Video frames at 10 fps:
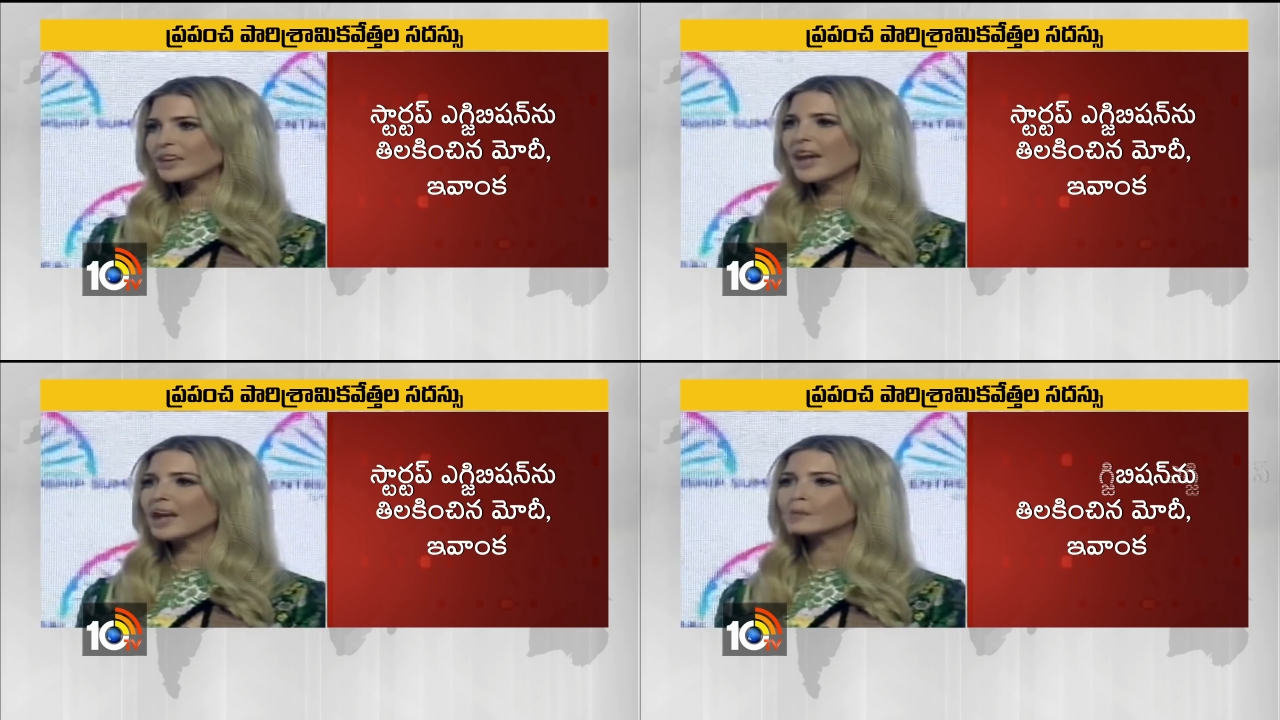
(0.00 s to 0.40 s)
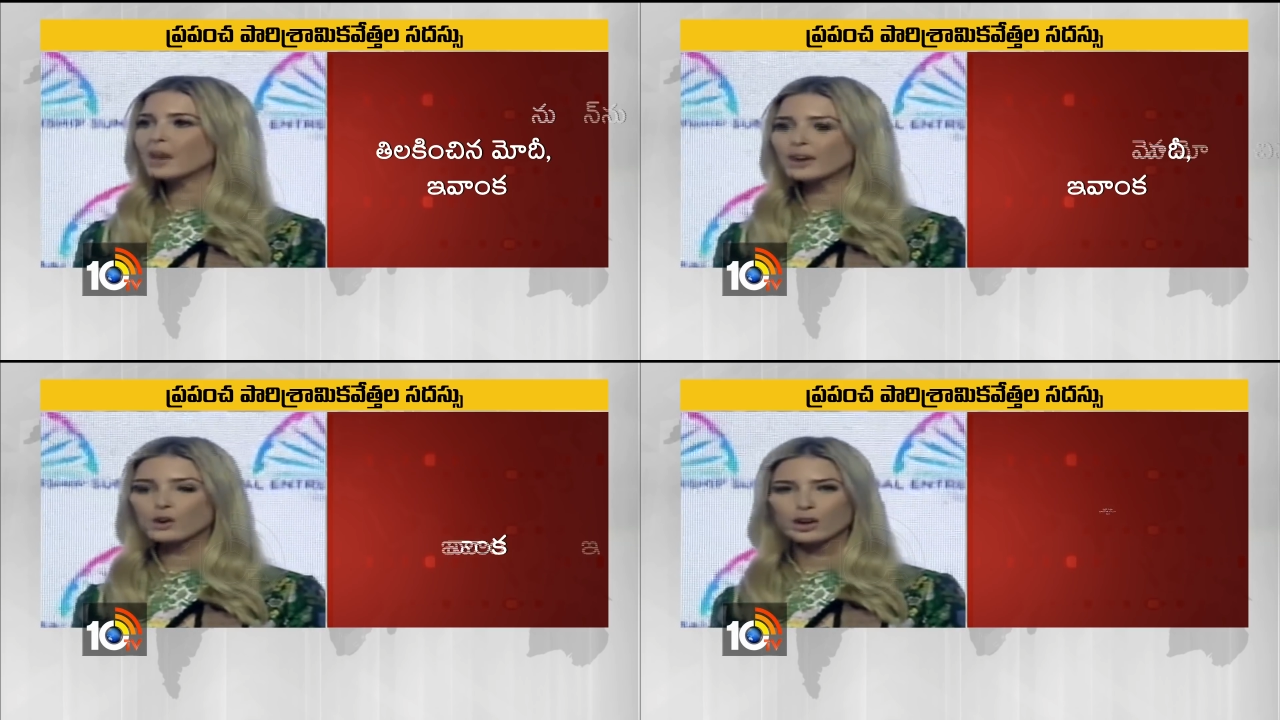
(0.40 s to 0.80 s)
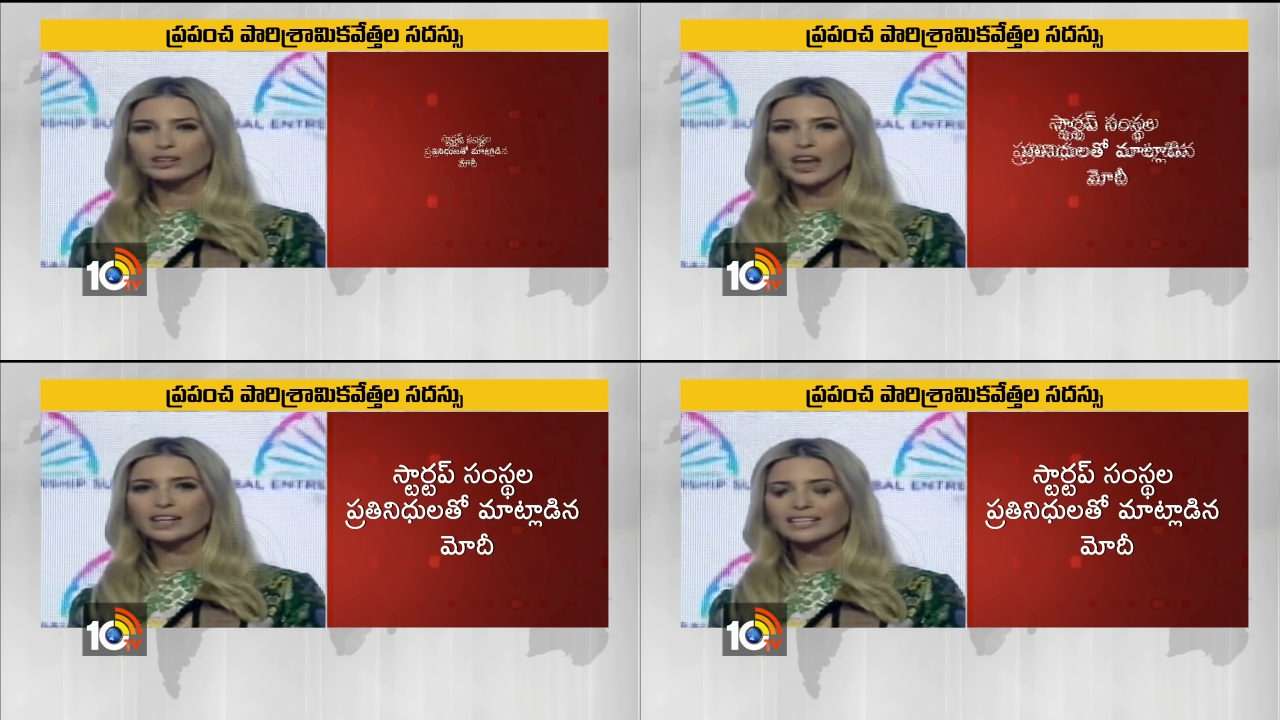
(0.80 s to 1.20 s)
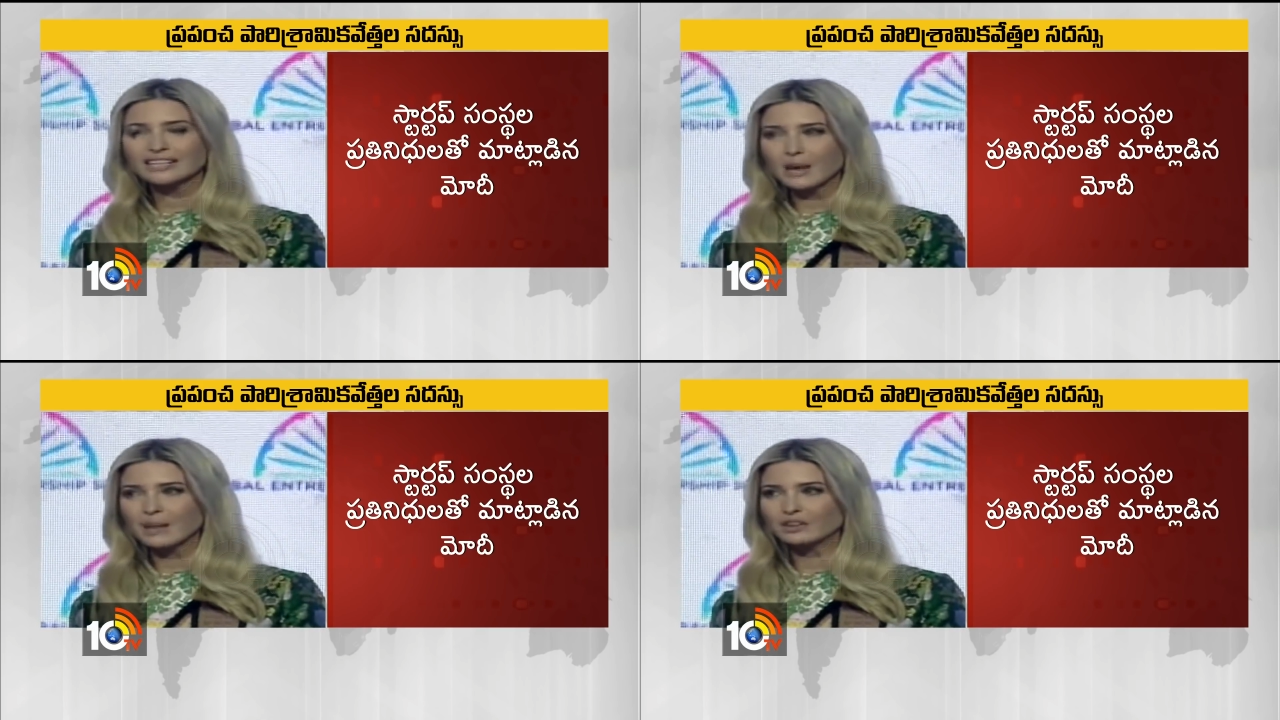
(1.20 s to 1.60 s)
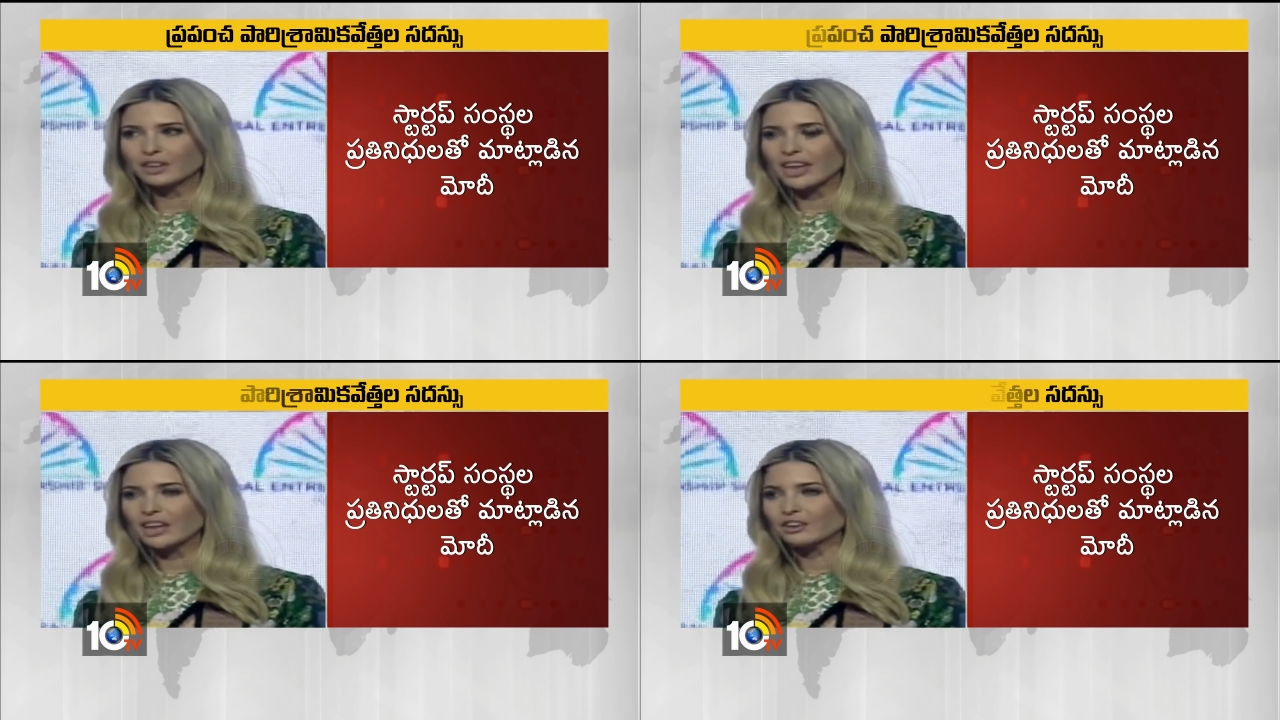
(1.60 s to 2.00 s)
and prioritized STEM
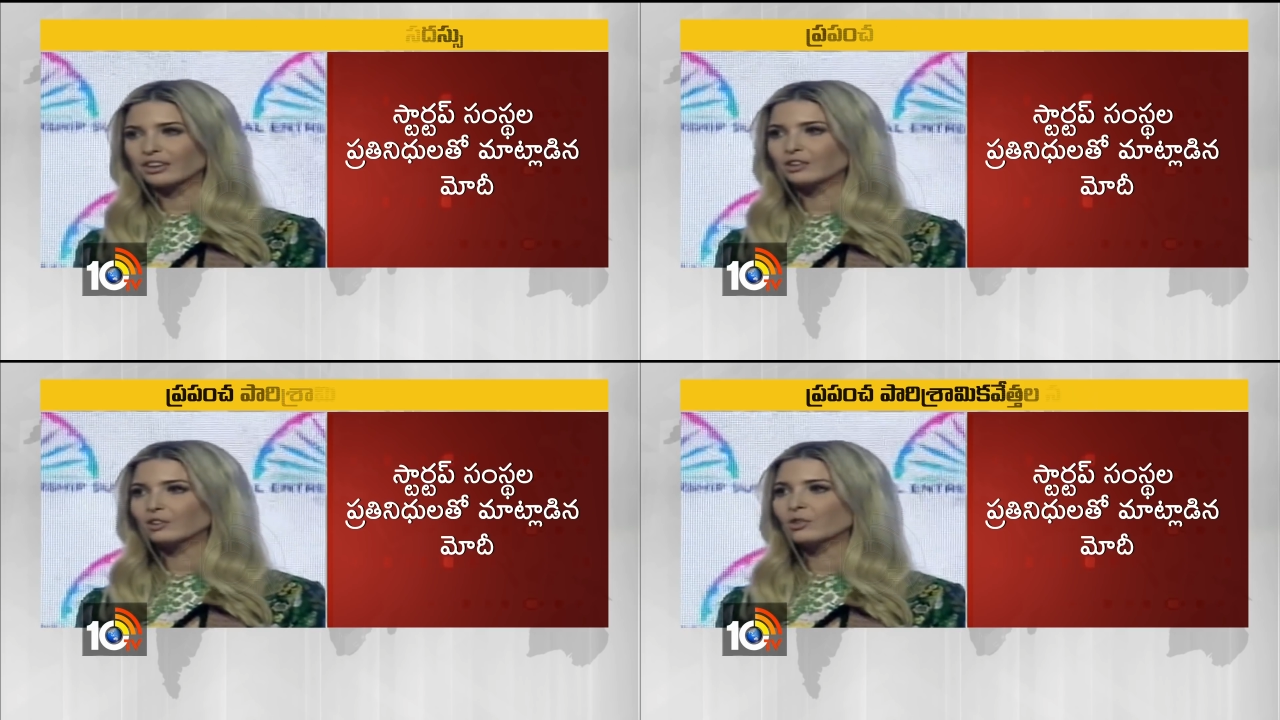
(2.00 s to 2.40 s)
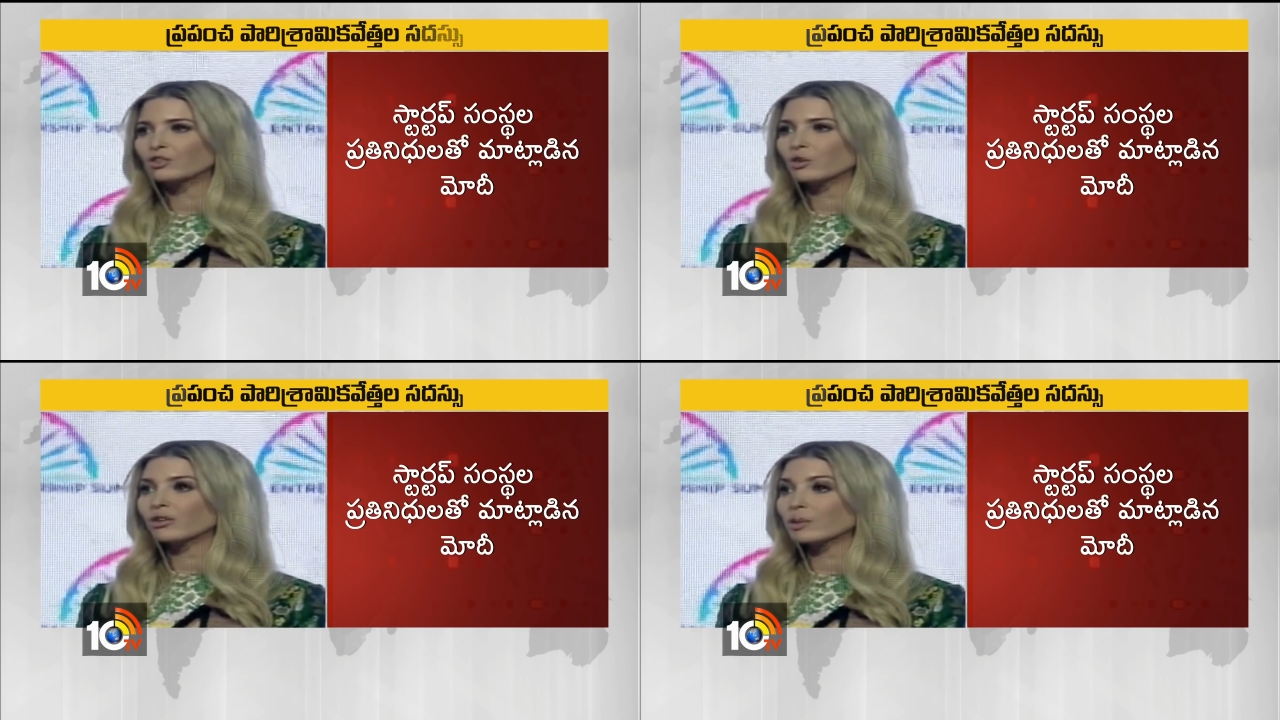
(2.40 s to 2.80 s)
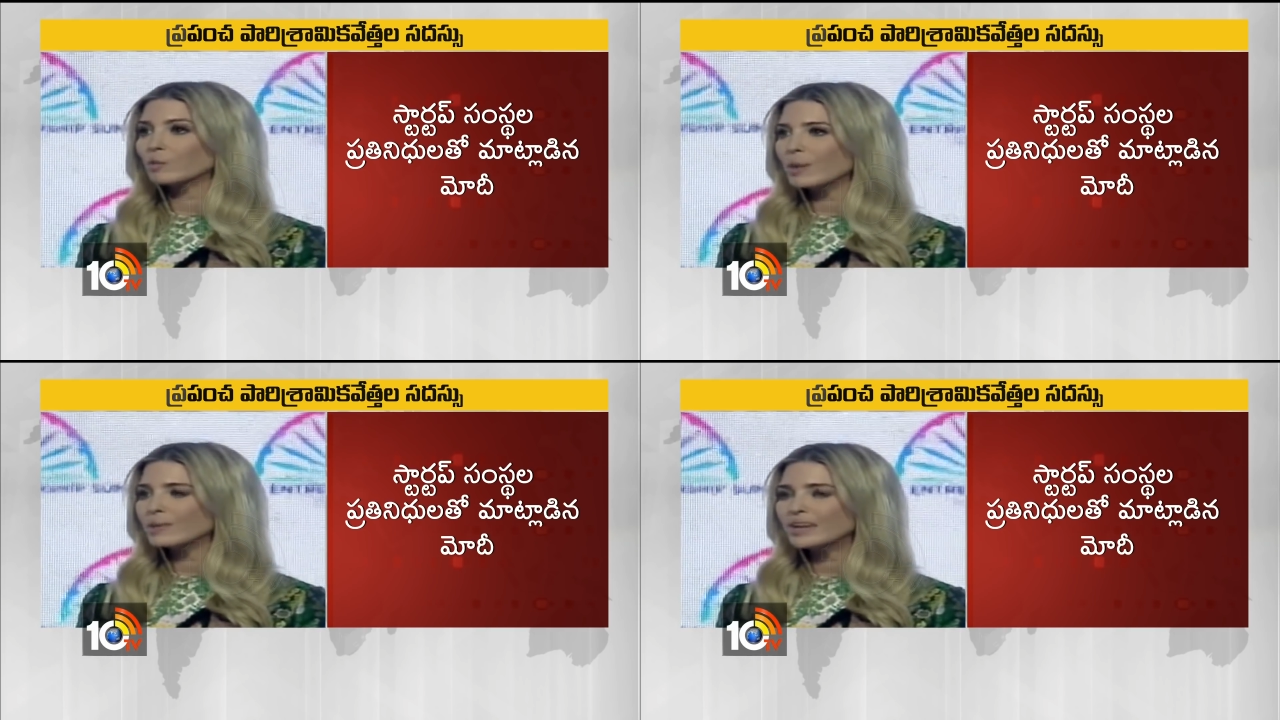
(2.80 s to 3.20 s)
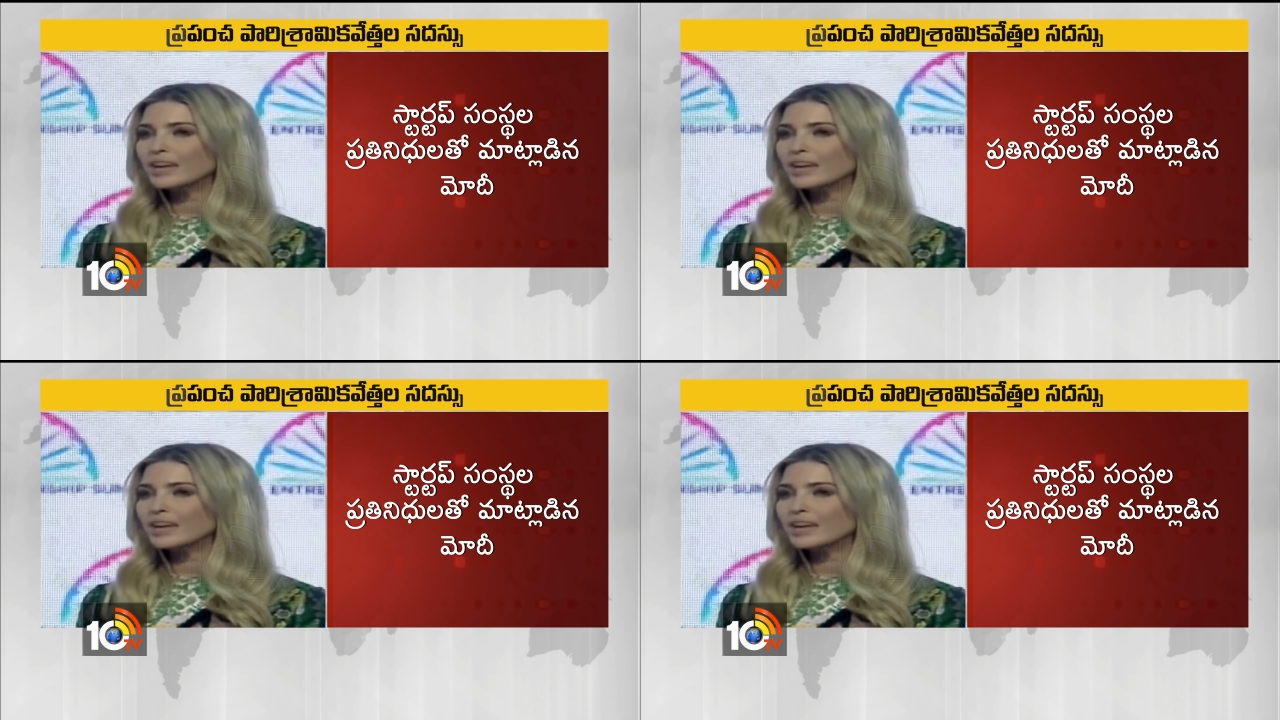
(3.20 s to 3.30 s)
education to ensure that women